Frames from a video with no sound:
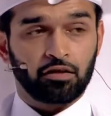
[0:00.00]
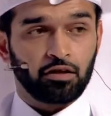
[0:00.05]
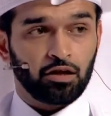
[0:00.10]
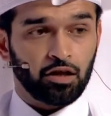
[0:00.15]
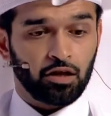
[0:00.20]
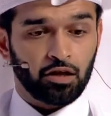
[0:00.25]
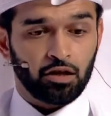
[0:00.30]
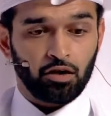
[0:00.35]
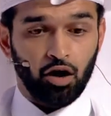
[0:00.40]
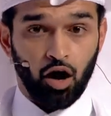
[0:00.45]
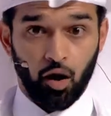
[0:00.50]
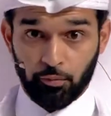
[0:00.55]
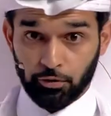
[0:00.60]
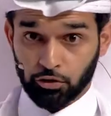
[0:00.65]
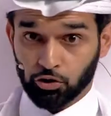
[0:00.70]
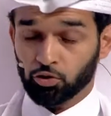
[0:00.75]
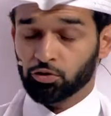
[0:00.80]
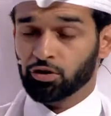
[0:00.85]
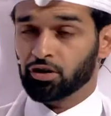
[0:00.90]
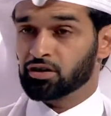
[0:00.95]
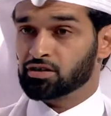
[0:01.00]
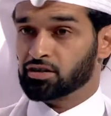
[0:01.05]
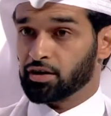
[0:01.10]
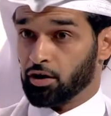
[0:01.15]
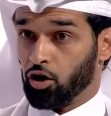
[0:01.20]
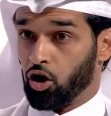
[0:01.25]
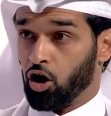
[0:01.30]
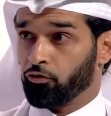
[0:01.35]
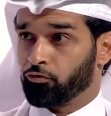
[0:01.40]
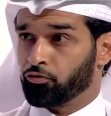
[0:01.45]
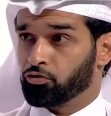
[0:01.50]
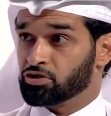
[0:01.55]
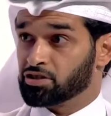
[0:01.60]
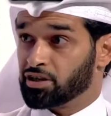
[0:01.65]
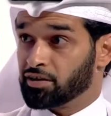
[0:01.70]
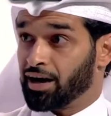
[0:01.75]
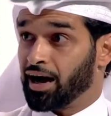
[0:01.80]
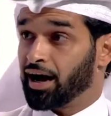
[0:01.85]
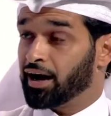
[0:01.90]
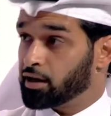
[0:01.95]
the opportunities that it offers
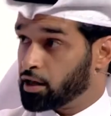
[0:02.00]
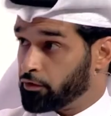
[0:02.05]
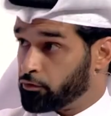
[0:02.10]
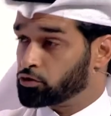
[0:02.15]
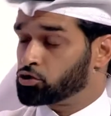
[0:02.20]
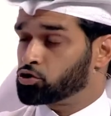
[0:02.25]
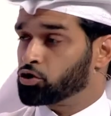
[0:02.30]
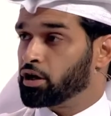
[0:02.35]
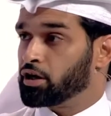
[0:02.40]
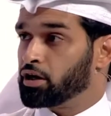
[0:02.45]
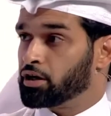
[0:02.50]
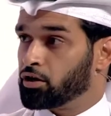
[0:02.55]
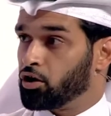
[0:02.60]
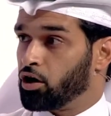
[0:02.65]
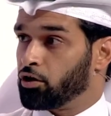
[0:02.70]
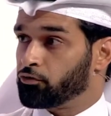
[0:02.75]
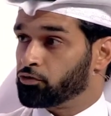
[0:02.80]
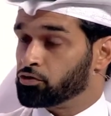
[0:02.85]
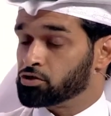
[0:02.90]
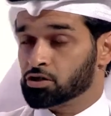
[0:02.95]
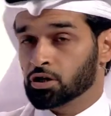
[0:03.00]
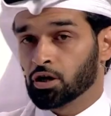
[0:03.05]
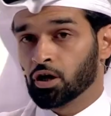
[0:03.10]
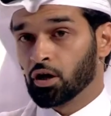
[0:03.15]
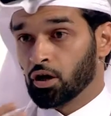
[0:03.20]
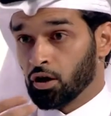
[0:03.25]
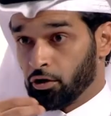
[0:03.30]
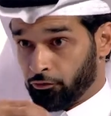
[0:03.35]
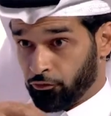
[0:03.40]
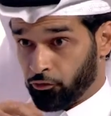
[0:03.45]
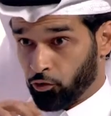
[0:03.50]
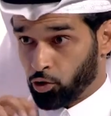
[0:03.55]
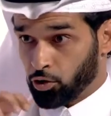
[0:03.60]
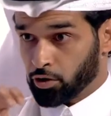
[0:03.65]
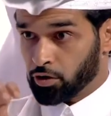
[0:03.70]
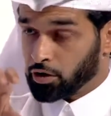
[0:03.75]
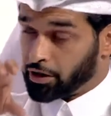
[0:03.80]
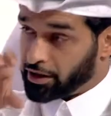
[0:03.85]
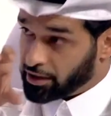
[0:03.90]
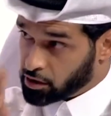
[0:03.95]
and the high-level training it offers
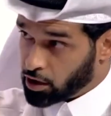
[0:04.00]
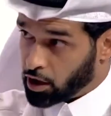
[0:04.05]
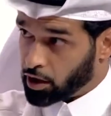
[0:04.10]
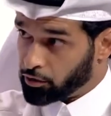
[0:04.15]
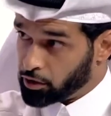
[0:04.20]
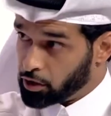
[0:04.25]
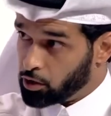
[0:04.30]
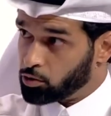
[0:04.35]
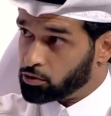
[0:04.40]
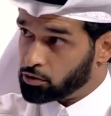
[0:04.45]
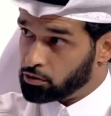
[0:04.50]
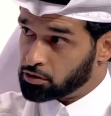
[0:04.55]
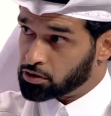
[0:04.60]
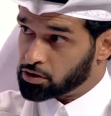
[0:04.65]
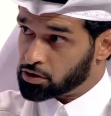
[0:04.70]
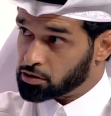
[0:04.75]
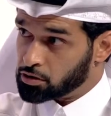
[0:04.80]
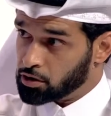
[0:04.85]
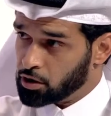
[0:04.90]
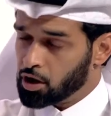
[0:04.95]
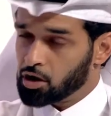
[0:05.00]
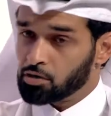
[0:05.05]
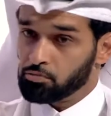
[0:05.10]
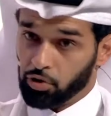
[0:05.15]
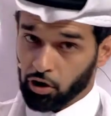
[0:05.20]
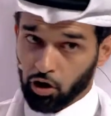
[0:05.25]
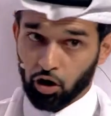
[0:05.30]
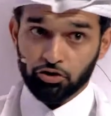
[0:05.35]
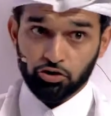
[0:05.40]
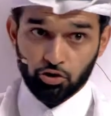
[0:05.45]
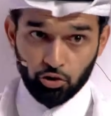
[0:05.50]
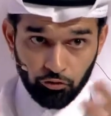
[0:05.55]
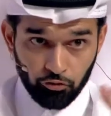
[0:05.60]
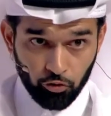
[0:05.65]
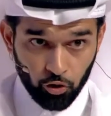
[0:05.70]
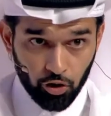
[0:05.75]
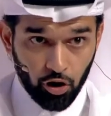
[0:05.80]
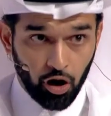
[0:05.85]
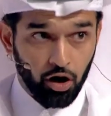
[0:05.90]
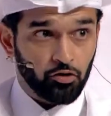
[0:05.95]
for Qatari locals, but also
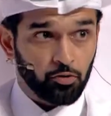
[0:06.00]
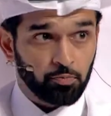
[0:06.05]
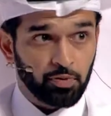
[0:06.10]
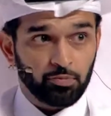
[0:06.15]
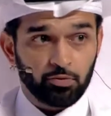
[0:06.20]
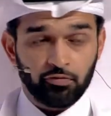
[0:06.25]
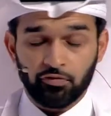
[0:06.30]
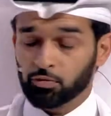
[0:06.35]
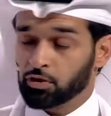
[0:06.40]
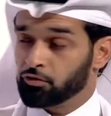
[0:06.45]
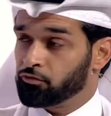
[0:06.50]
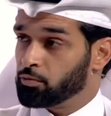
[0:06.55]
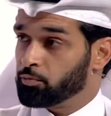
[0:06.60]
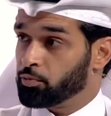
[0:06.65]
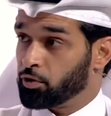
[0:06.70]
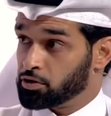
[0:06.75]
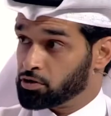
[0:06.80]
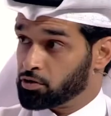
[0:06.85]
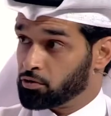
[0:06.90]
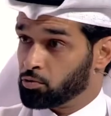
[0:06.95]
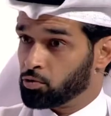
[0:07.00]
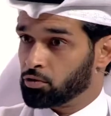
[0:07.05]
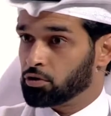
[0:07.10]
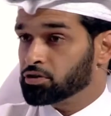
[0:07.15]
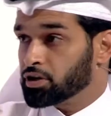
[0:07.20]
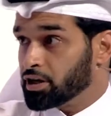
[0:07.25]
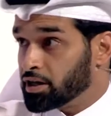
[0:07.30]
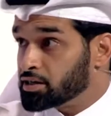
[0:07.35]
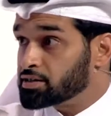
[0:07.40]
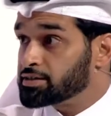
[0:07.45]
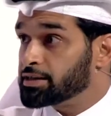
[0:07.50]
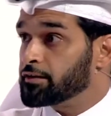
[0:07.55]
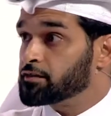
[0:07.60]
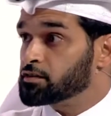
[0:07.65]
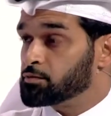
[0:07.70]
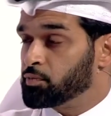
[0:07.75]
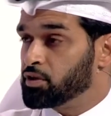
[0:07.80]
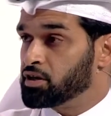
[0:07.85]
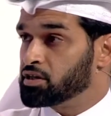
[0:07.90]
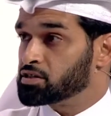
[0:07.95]
for other people from different parts of the world, in itself
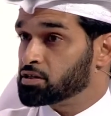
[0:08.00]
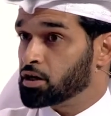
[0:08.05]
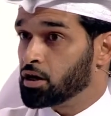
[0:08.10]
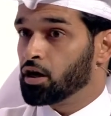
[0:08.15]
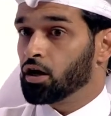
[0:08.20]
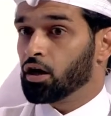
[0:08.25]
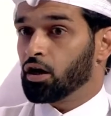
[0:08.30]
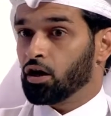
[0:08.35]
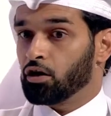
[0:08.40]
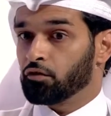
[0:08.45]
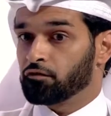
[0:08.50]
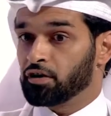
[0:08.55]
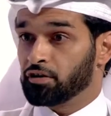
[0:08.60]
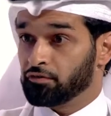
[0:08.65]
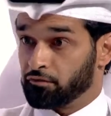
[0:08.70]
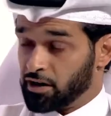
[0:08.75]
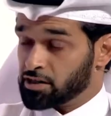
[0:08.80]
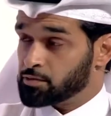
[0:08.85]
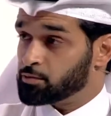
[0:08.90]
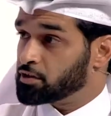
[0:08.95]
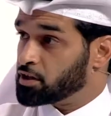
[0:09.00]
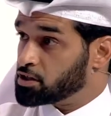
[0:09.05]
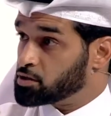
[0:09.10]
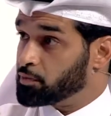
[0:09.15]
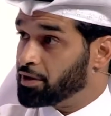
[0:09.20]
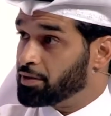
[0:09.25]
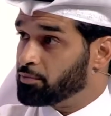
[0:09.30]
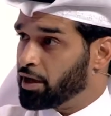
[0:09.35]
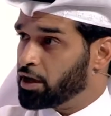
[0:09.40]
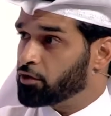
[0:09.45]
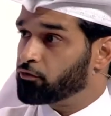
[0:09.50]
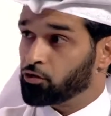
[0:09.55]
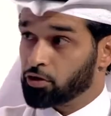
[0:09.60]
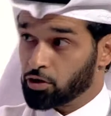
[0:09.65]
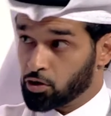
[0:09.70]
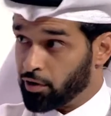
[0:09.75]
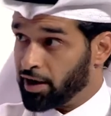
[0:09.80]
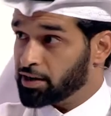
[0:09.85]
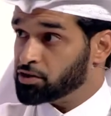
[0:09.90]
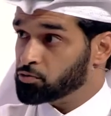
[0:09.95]
speaks of the investment that's being made for the
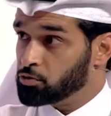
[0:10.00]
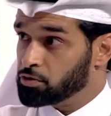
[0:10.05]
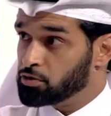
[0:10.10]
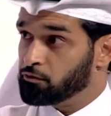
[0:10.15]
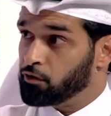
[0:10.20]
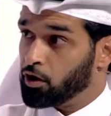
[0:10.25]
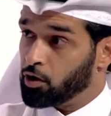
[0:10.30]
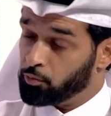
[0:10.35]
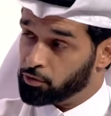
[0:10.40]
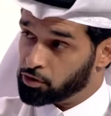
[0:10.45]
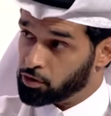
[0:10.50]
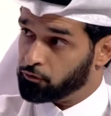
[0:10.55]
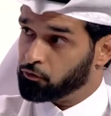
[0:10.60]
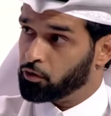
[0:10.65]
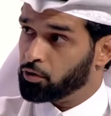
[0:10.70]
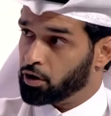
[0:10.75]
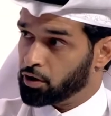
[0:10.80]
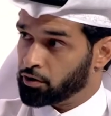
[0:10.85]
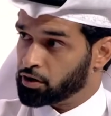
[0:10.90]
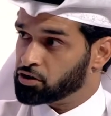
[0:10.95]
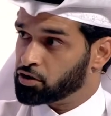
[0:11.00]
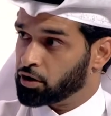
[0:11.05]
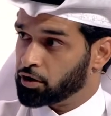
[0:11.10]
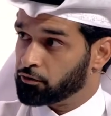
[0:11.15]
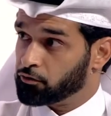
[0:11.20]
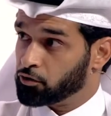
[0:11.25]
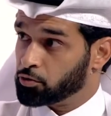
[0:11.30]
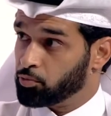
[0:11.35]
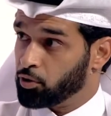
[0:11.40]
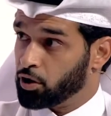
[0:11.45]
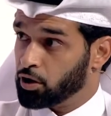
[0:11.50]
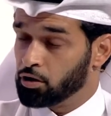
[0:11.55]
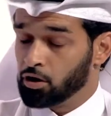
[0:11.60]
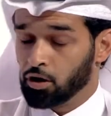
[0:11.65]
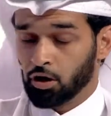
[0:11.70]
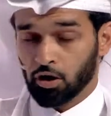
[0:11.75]
grassroots development of Qatari football.